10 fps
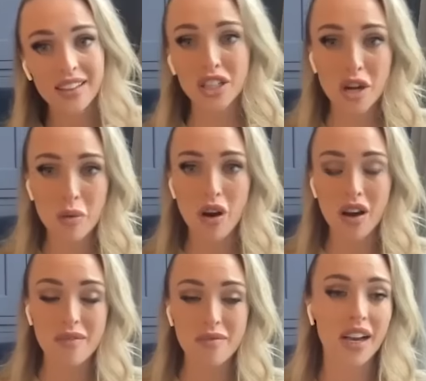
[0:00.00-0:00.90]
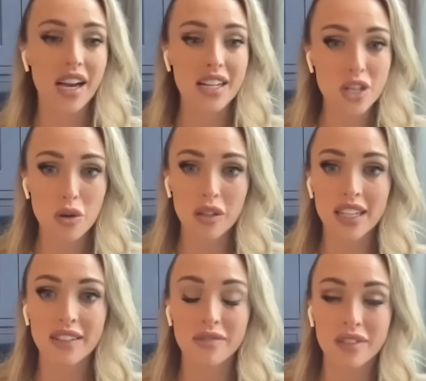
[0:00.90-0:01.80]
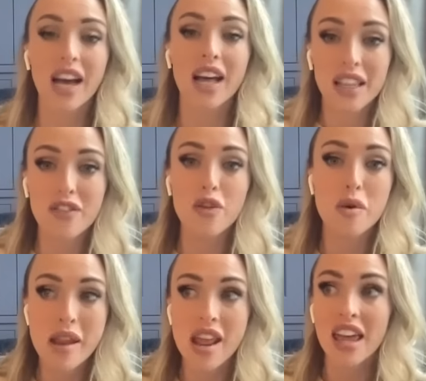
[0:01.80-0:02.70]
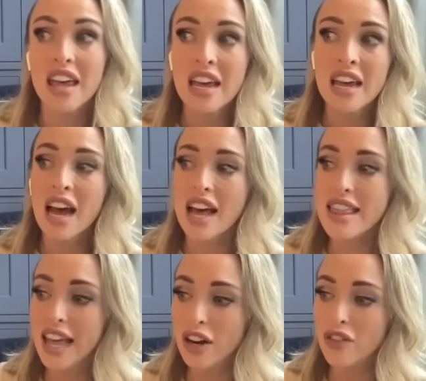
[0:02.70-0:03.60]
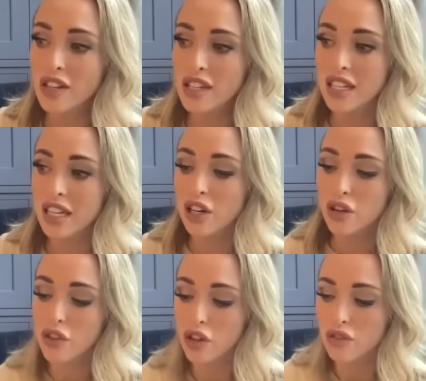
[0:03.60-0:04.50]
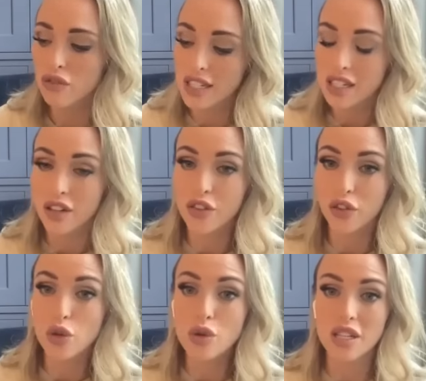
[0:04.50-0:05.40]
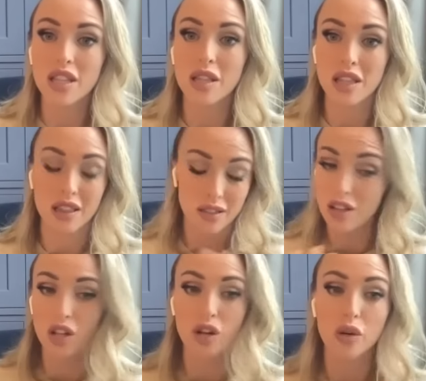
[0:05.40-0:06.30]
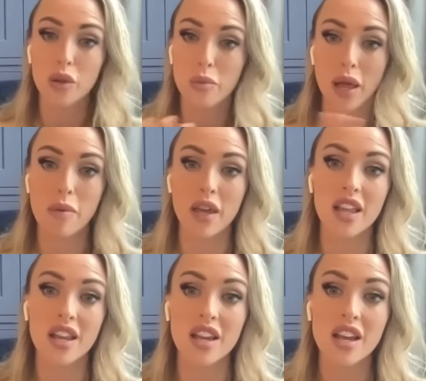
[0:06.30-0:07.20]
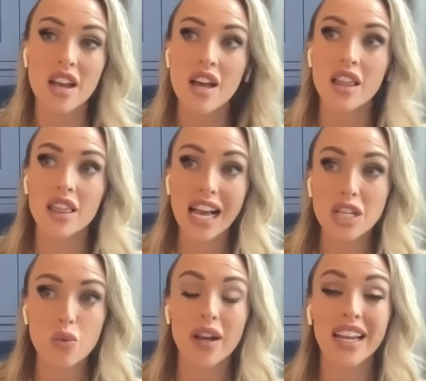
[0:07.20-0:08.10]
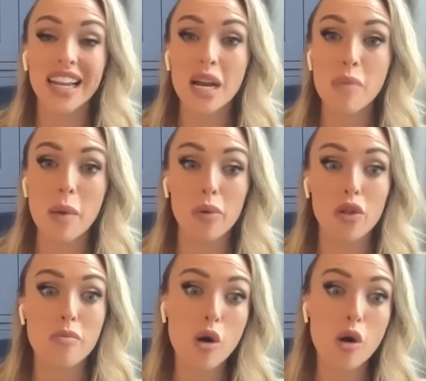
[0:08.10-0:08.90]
you know what? I totally, I'll give you a minute. And then obviously, you know, you've got the risk of losing you know the baby and that's when you need people the